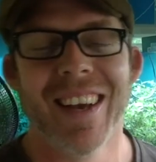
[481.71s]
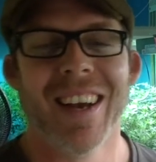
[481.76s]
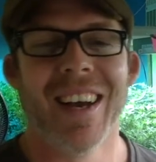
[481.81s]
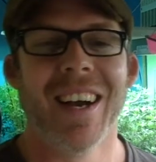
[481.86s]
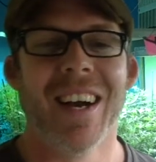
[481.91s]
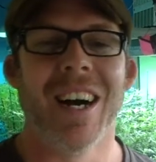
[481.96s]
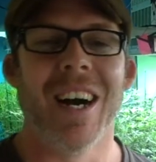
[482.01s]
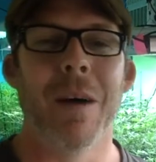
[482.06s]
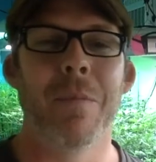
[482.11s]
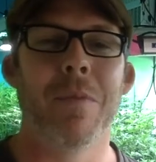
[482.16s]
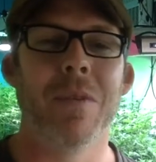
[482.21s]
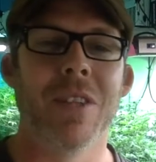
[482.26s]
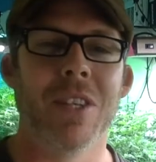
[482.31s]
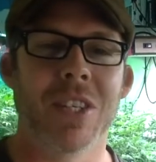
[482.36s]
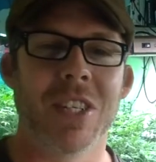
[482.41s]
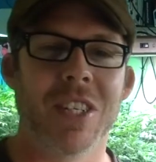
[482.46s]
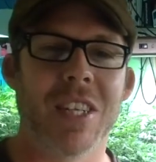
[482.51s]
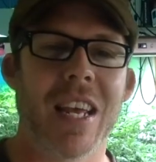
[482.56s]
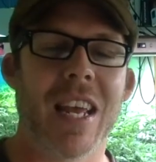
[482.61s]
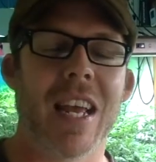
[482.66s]
up in the
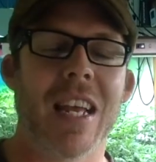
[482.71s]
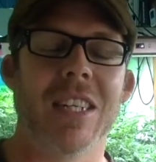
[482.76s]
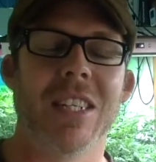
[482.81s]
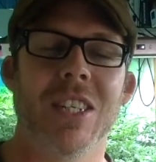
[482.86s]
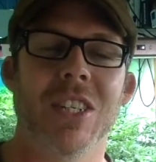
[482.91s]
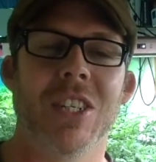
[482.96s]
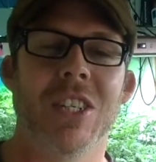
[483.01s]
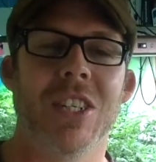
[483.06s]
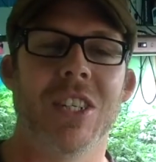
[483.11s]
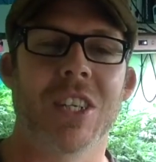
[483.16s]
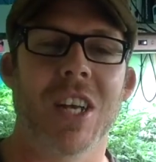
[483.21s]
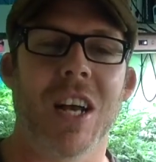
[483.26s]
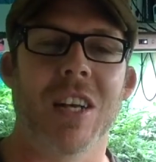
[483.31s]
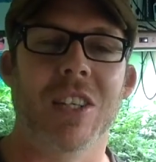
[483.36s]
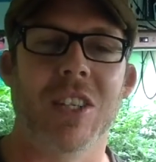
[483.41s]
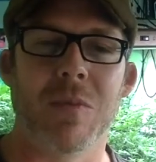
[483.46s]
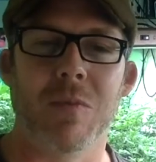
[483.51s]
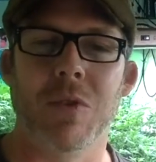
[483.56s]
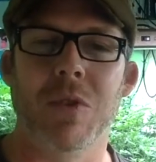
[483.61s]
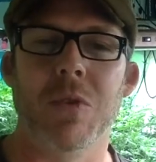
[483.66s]
stands, and she's got
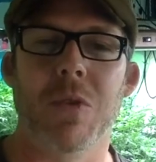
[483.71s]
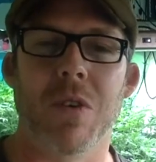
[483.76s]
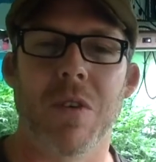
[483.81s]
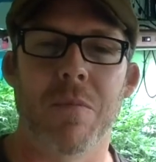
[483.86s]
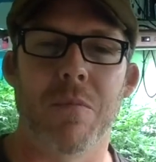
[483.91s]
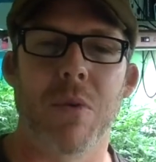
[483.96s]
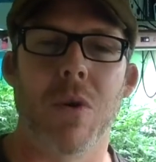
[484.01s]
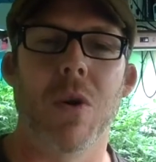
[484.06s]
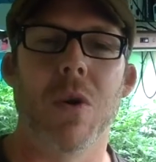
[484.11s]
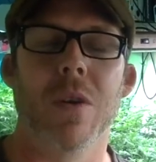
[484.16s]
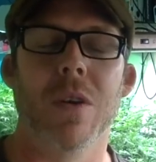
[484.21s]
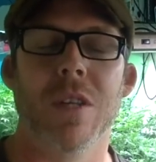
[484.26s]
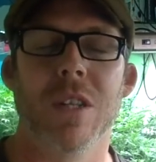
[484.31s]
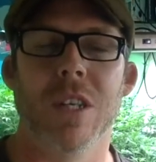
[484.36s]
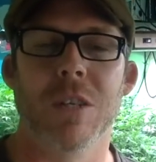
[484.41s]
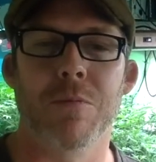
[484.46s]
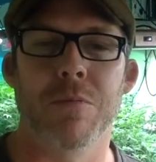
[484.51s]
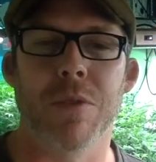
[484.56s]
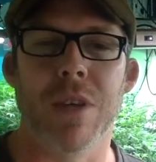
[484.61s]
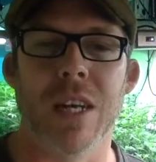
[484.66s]
some sort of pull in
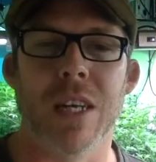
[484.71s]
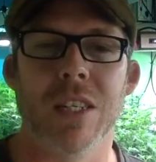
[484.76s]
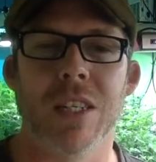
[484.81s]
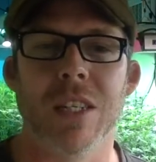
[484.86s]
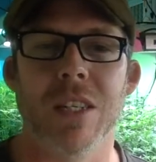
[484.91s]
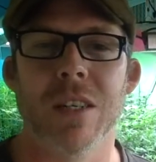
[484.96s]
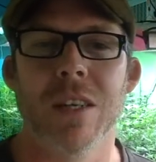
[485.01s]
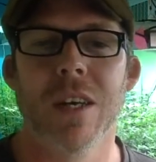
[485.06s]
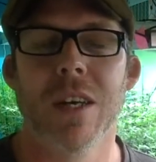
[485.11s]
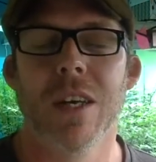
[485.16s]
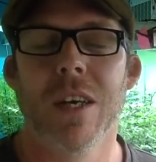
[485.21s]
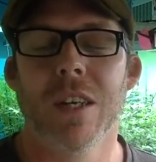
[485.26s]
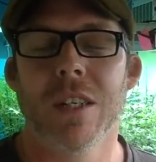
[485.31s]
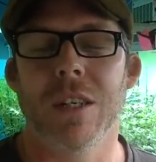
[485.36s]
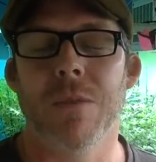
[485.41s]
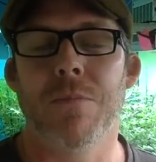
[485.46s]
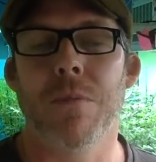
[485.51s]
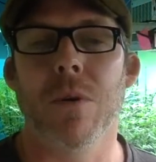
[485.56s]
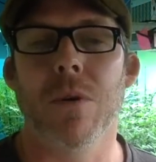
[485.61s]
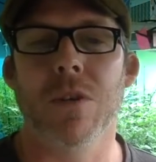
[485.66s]
this place, and she
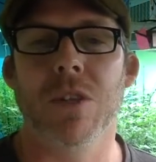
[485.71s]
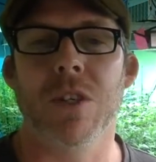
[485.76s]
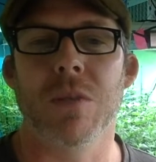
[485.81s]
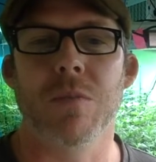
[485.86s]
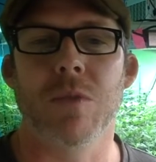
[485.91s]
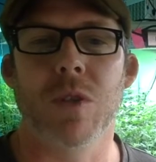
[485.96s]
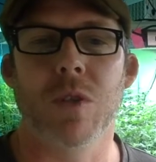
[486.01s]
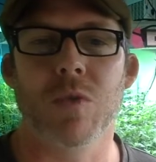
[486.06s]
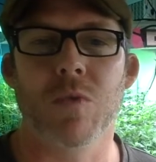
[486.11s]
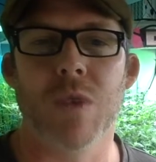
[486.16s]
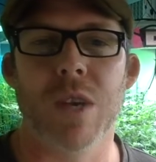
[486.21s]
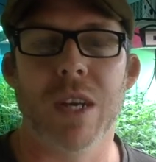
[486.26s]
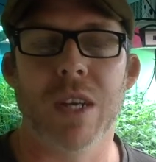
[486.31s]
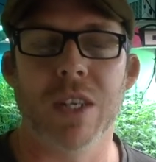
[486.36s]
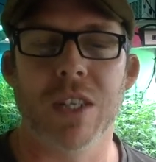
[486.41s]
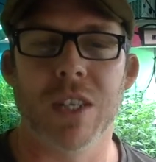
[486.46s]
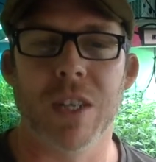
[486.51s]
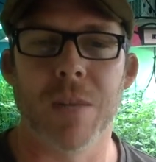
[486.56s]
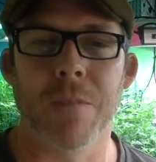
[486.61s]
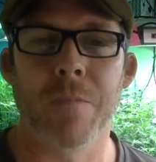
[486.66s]
pulls some
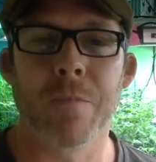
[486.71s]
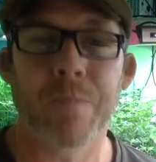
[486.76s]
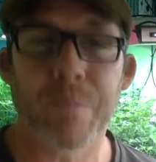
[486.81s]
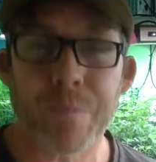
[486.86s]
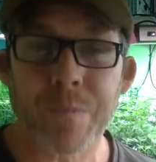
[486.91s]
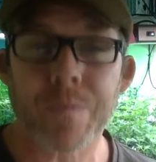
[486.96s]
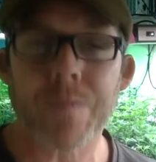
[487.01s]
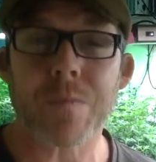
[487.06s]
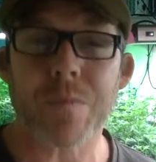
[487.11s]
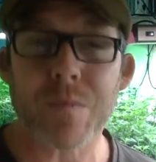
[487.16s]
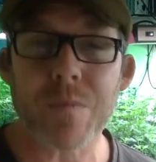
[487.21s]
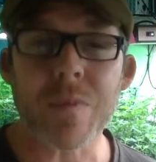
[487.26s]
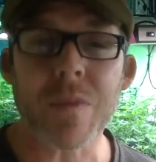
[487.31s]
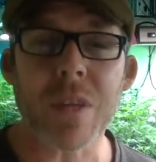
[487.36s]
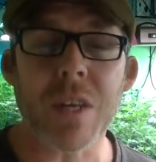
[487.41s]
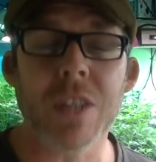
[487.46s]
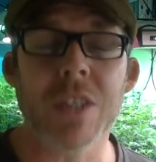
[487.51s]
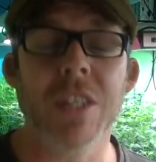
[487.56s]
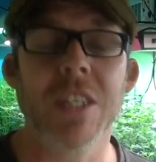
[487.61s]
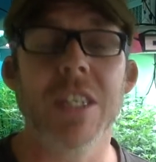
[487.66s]
strings, and
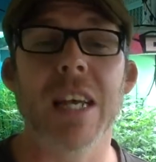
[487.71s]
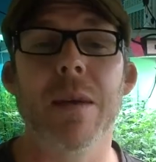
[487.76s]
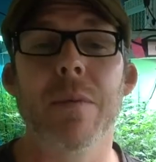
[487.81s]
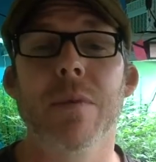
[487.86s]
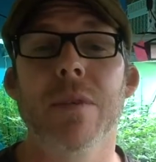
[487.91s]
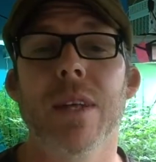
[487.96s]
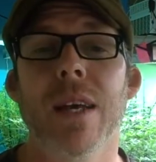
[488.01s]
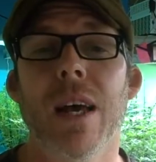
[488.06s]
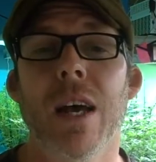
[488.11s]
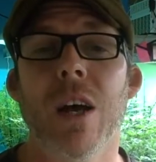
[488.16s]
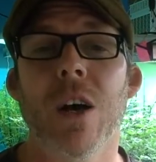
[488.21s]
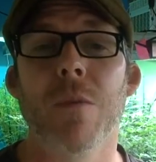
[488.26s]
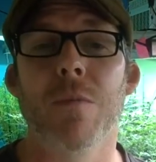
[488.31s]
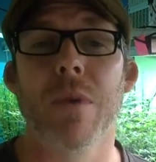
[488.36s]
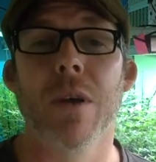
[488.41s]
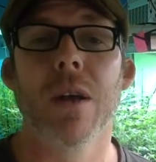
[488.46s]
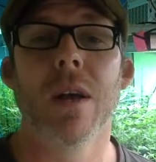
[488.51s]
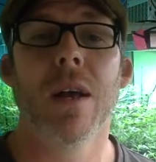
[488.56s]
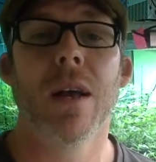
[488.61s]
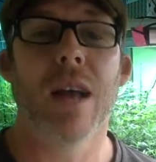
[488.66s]
she's able to help
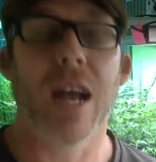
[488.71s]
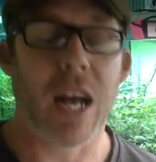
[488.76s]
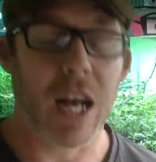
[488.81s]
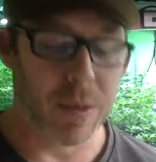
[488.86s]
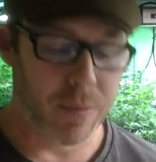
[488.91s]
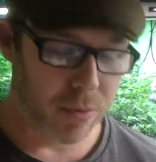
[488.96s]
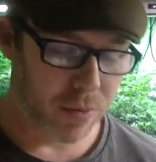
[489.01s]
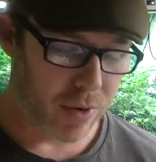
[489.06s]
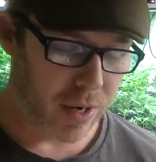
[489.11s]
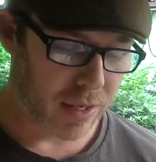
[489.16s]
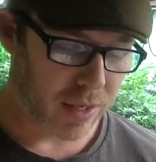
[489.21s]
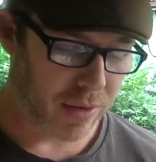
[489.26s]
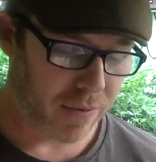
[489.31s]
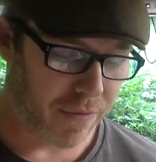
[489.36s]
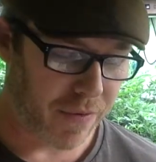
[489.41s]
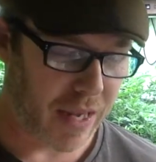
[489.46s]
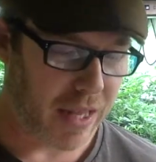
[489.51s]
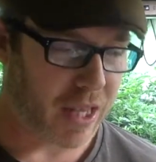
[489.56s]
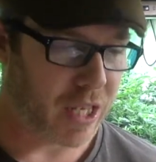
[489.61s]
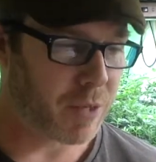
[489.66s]
Alberic
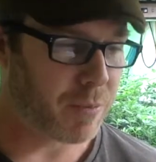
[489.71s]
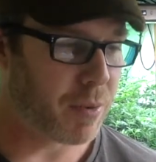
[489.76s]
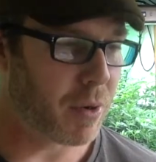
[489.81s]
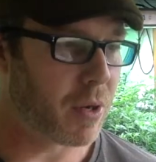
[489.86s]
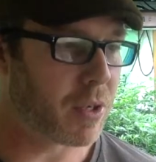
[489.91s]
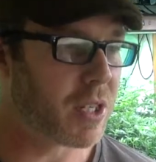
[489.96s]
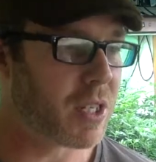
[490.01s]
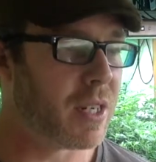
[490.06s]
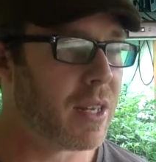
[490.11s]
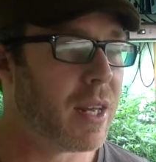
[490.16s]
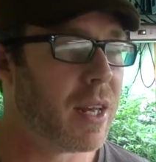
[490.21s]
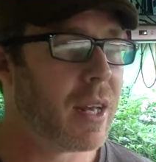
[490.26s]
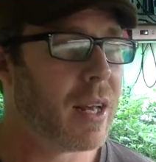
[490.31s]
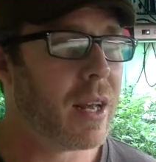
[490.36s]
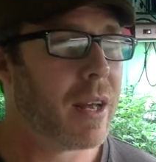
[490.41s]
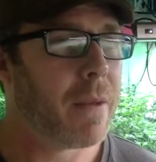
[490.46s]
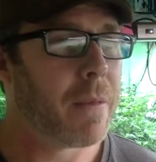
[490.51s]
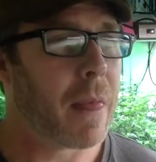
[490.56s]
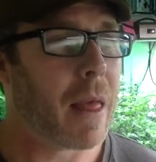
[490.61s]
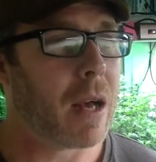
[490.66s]
defeat this person.
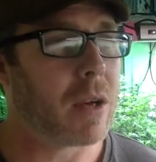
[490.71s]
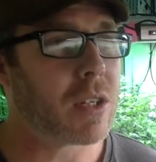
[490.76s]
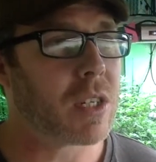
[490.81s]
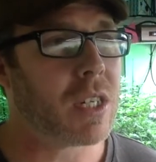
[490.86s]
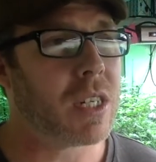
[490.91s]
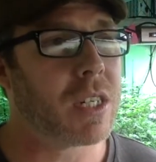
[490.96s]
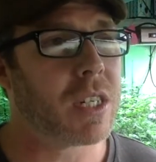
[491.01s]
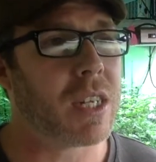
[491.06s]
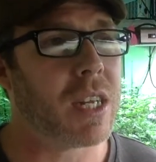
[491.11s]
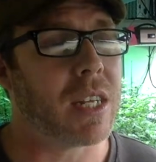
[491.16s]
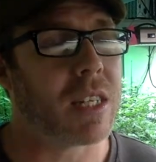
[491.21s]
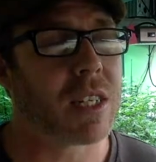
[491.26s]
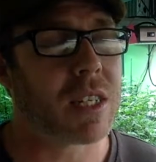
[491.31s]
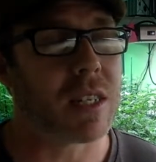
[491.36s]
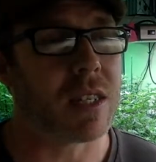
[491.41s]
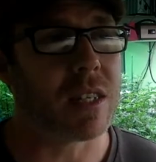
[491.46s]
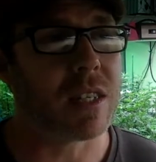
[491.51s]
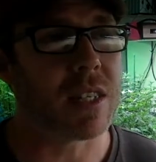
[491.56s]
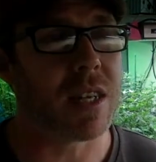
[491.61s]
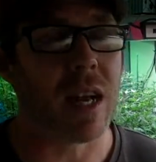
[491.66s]
Now, since
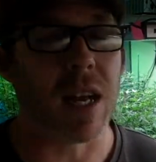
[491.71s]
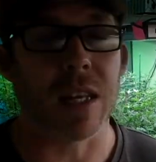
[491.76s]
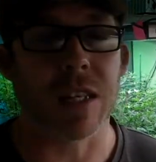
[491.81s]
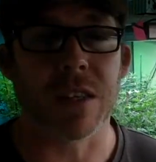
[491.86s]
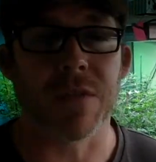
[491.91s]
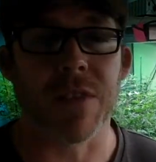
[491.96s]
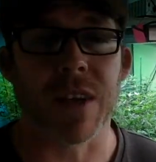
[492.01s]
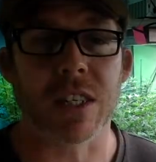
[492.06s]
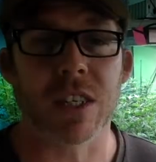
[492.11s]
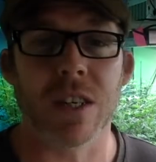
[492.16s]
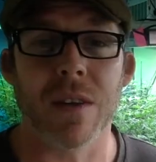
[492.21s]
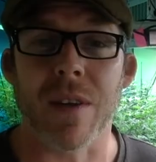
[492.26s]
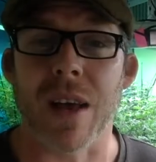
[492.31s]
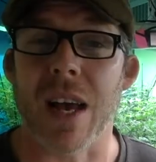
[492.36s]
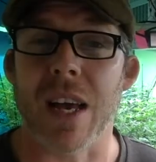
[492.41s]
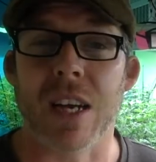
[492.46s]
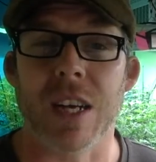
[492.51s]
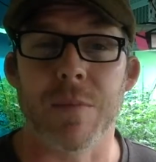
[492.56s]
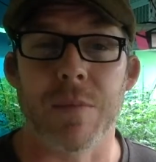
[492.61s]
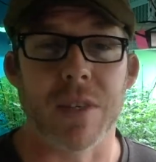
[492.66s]
it's science fiction,
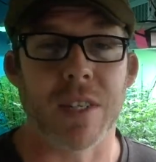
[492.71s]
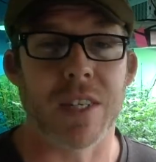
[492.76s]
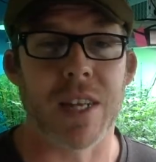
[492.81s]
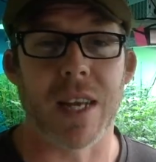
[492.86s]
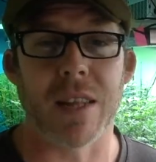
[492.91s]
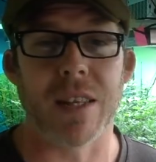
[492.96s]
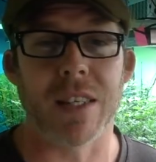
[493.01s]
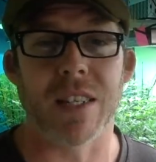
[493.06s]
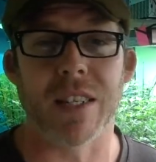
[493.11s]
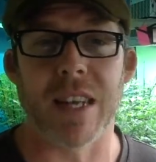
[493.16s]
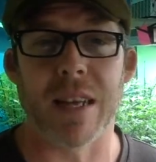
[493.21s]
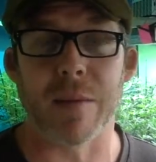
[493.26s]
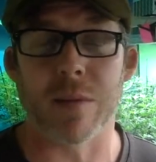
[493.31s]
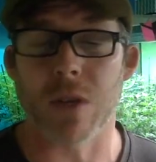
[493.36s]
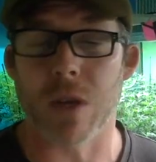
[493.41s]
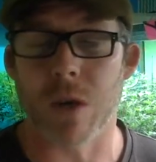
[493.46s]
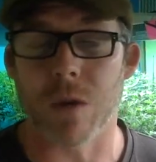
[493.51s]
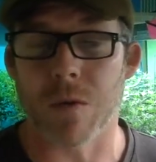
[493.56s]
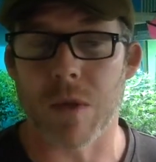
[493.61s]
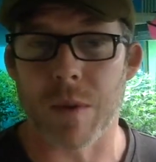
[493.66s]
I could be saying these names
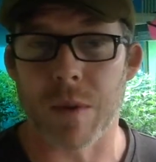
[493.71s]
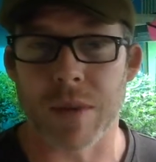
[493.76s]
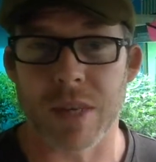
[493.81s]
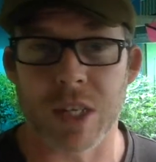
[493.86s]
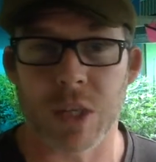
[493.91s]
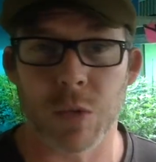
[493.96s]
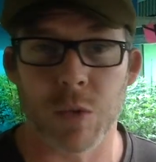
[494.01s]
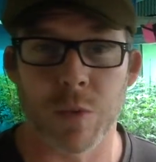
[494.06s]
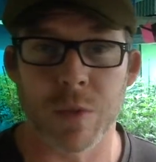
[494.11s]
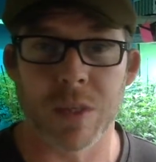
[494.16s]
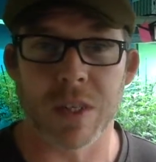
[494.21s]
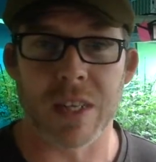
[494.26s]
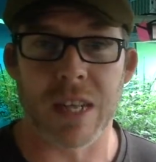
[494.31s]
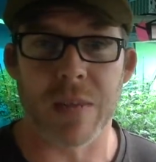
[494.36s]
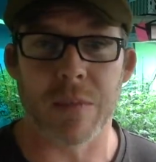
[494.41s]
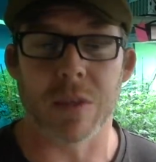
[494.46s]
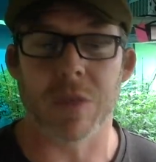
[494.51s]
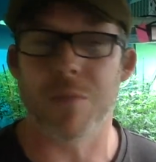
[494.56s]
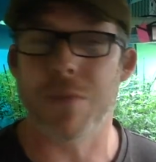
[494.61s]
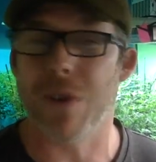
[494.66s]
all wrong, but this woman's
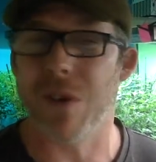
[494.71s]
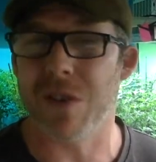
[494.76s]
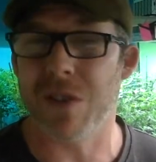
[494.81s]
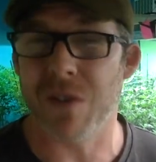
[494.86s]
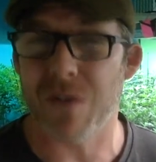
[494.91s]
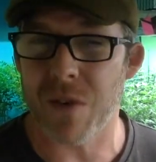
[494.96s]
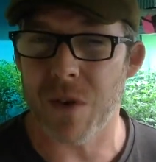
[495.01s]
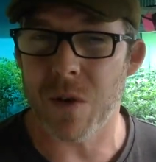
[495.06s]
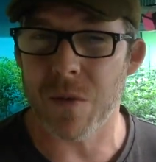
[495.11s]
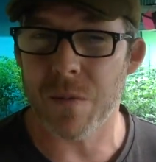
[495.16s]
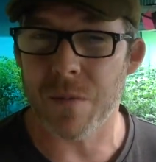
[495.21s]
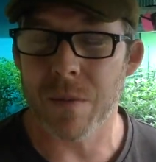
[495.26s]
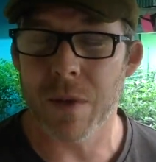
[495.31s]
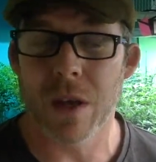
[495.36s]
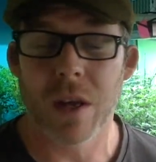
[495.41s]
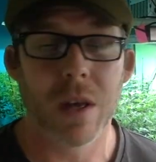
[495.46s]
name was Persephone?